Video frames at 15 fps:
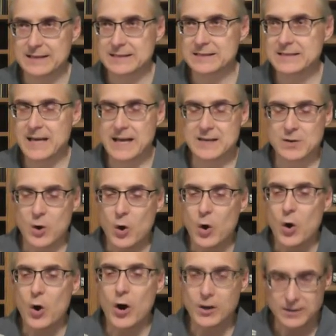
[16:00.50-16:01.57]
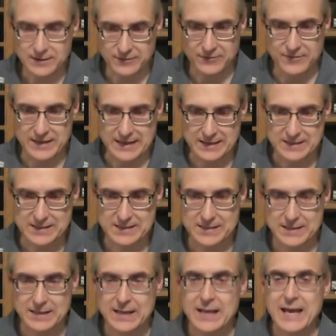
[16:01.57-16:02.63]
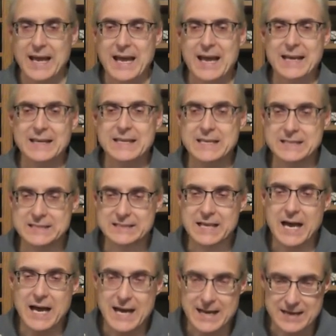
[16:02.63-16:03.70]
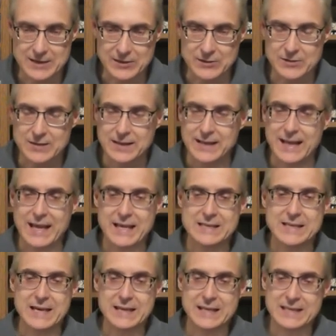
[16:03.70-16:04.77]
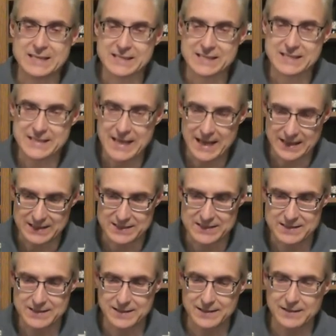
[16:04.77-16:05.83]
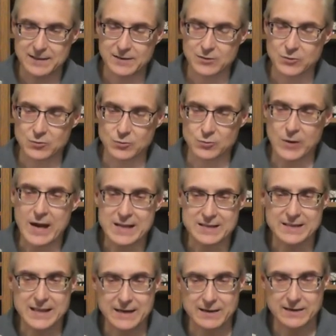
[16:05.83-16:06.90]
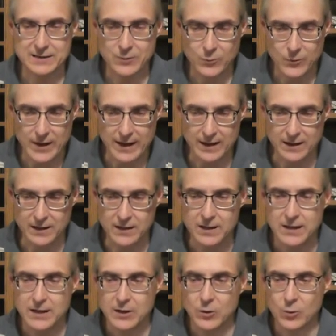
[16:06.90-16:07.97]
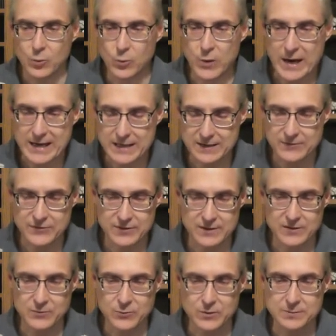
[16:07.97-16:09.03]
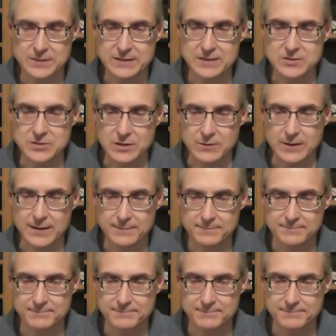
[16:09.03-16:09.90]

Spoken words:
done all of this, and he's tired, and yet he sits right there at the well waiting for this woman to show up.